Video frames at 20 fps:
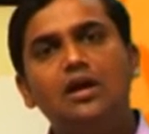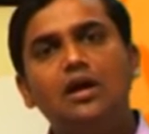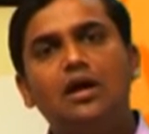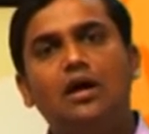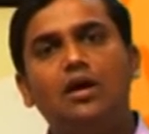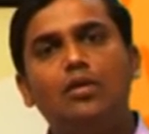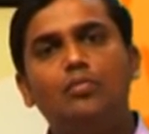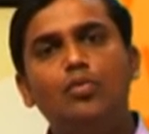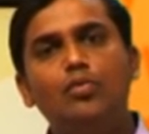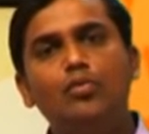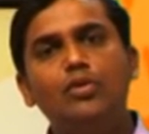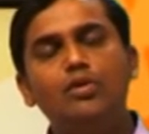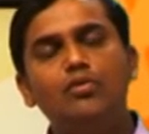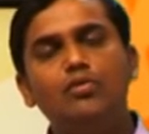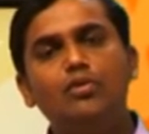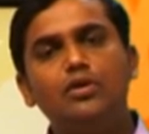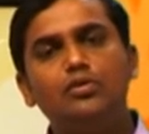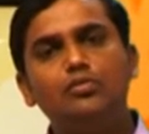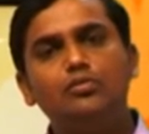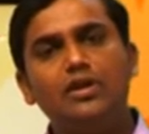Moving
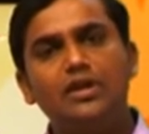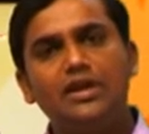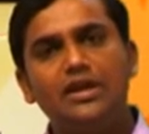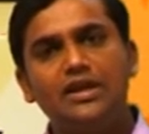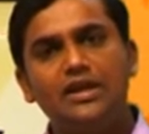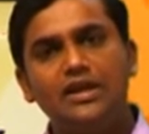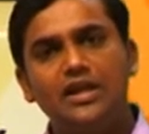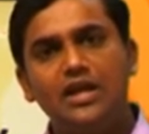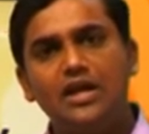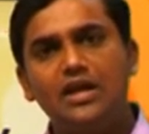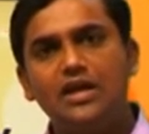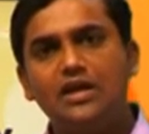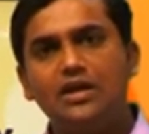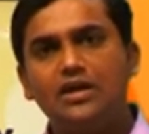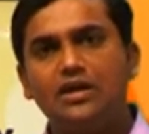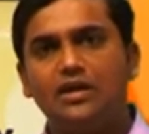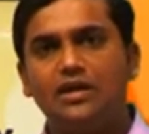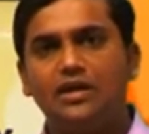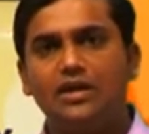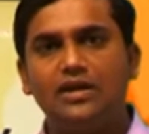over to the
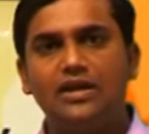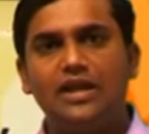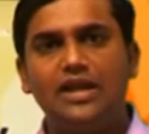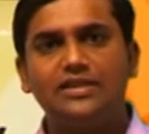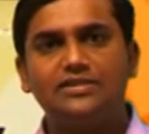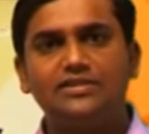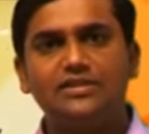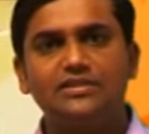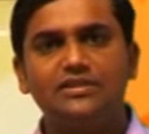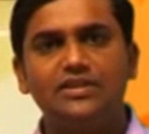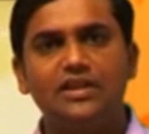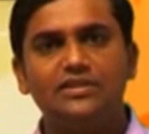India indices,